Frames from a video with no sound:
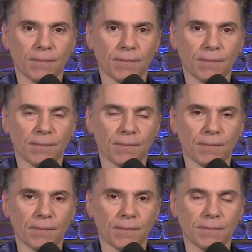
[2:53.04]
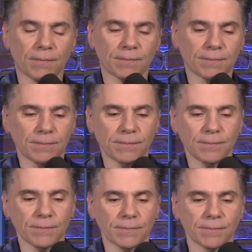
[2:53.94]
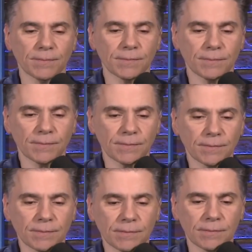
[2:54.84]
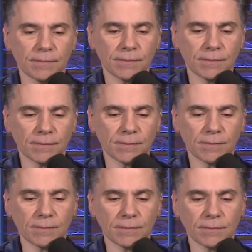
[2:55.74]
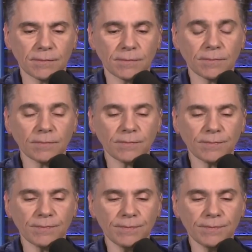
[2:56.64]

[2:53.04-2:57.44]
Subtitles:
(silent)